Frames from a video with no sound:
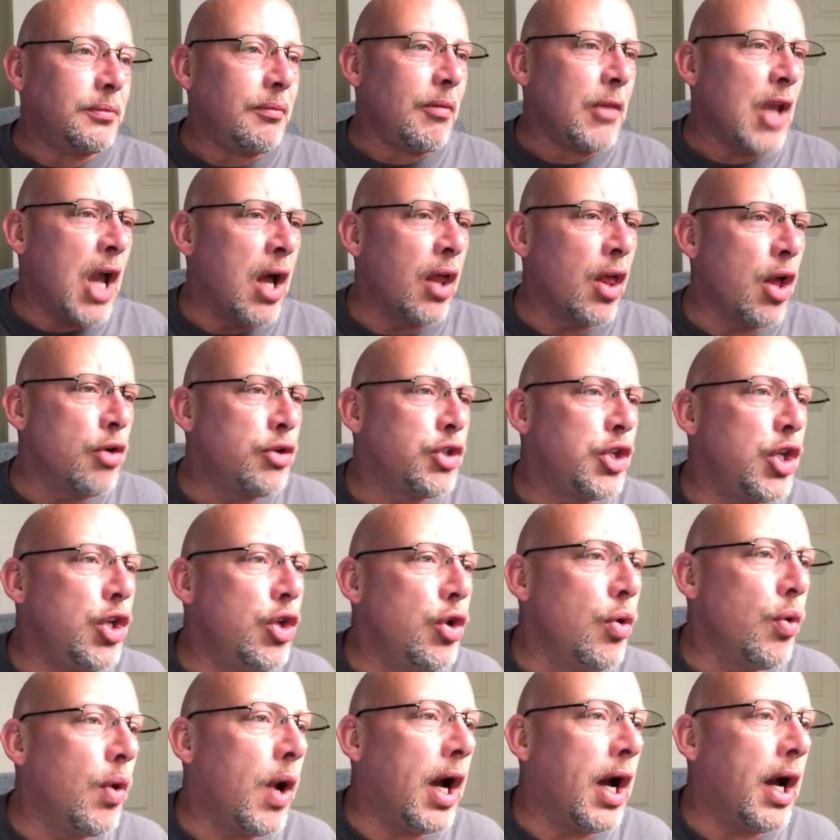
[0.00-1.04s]
Hello to
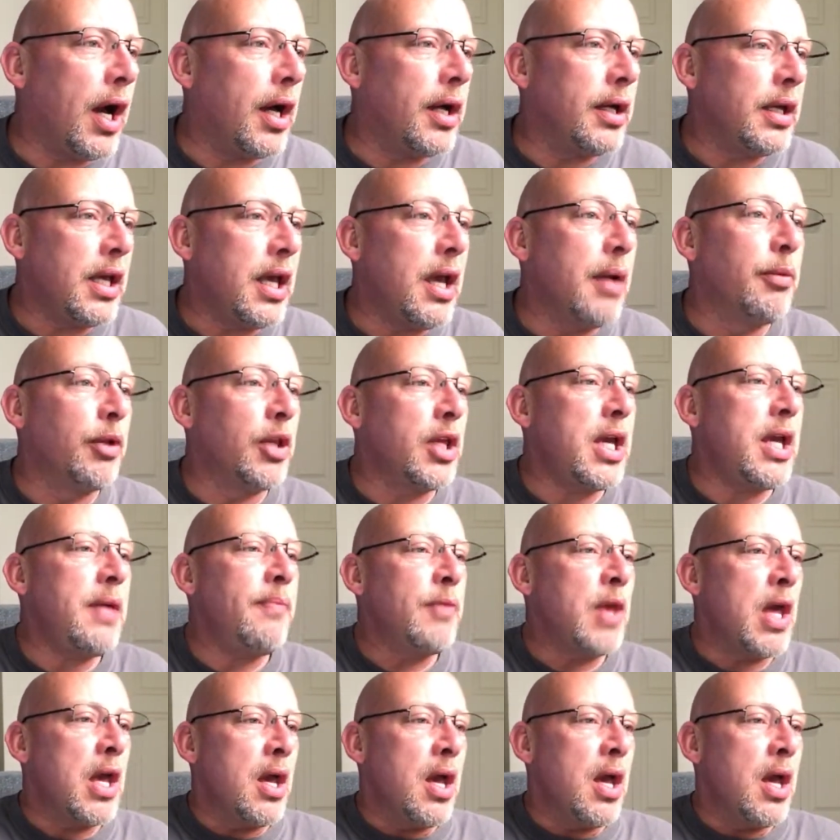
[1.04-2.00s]
you, uh, Emily.